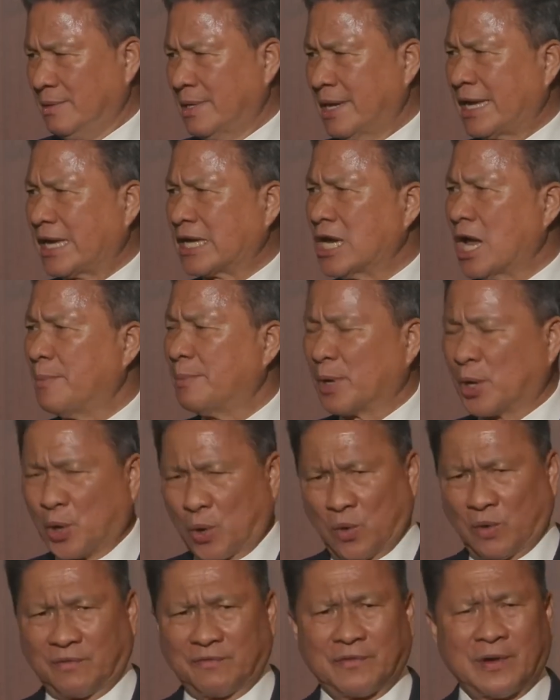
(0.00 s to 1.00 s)
economic
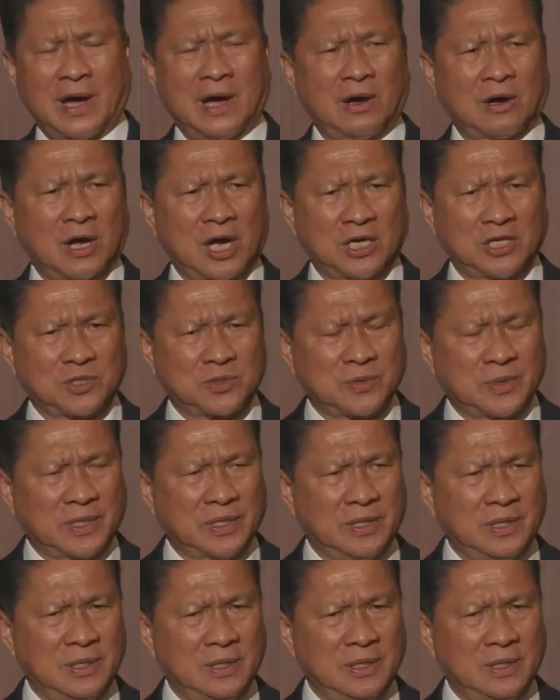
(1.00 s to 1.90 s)
growth for our country.